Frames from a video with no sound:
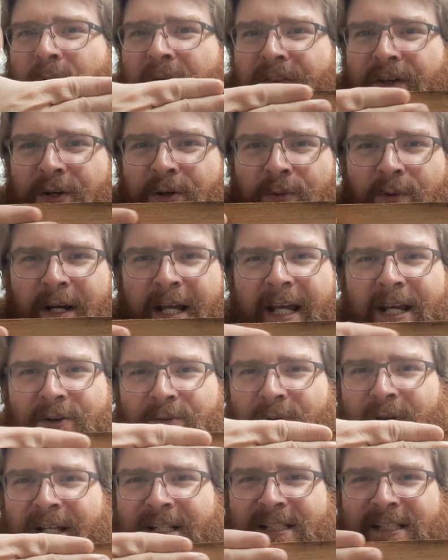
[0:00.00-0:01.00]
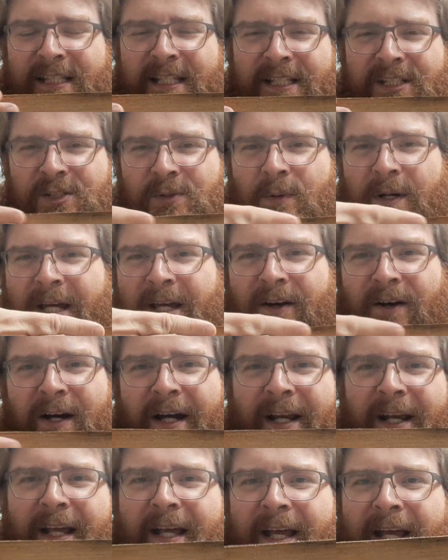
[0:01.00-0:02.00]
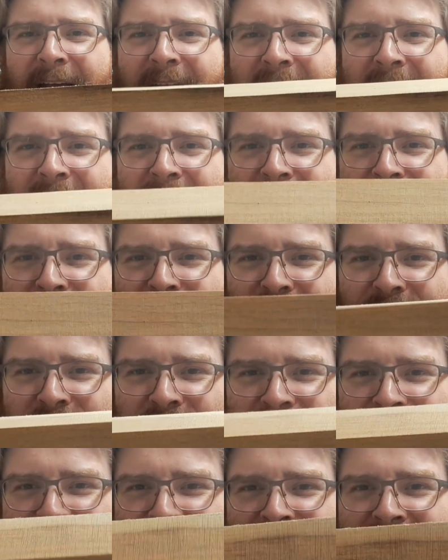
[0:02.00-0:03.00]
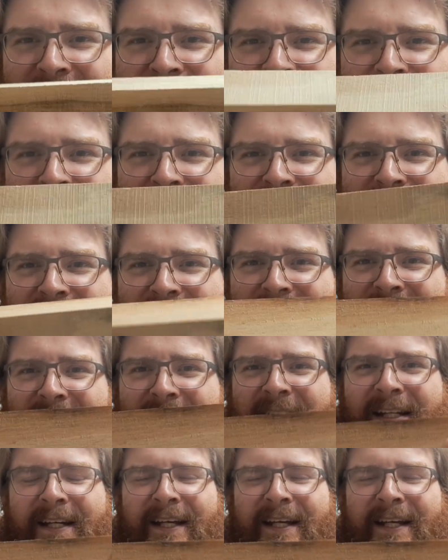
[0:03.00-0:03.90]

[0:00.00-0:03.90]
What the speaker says: where the grain runs this way on and it turns like this.